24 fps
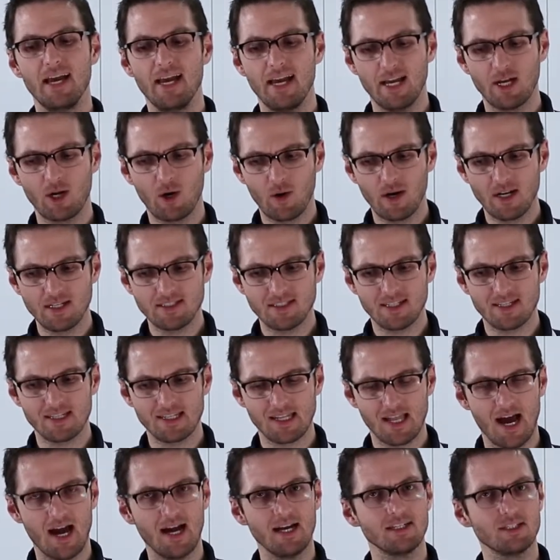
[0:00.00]
It creates a
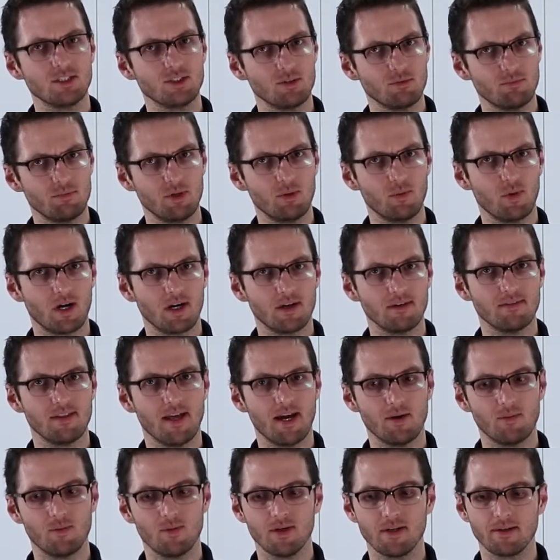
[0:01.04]
lot, so beware of
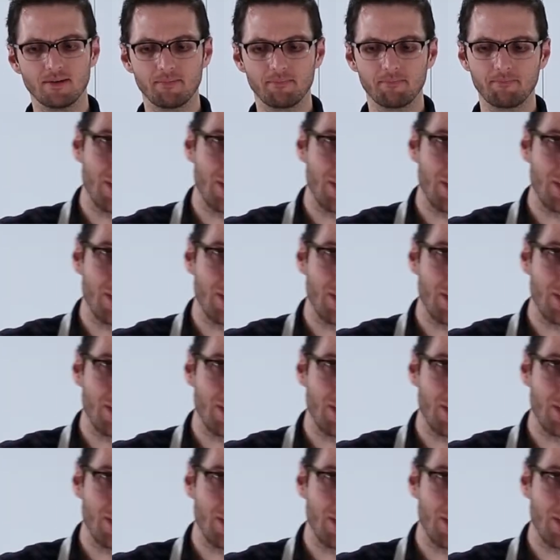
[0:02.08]
that one.